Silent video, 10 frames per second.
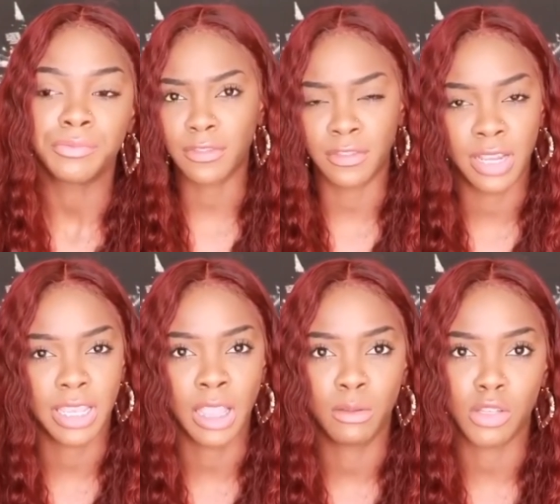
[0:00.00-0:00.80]
My
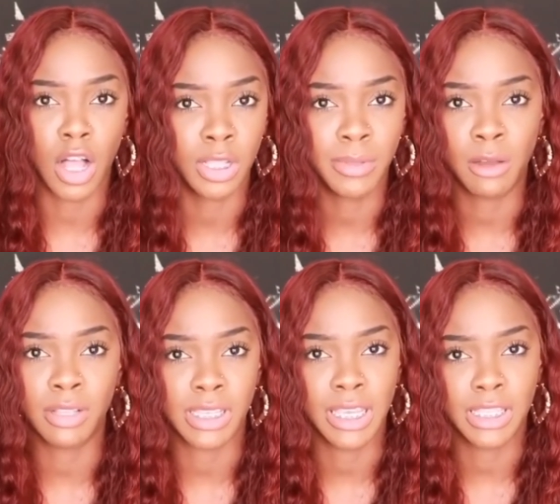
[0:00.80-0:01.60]
friend Kelly was calling me, I
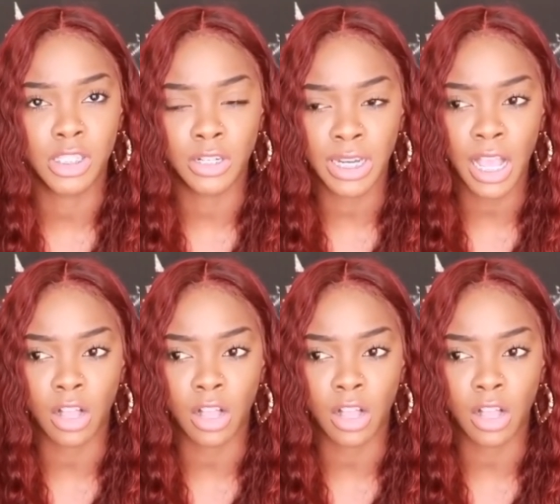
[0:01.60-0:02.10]
wasn't answering.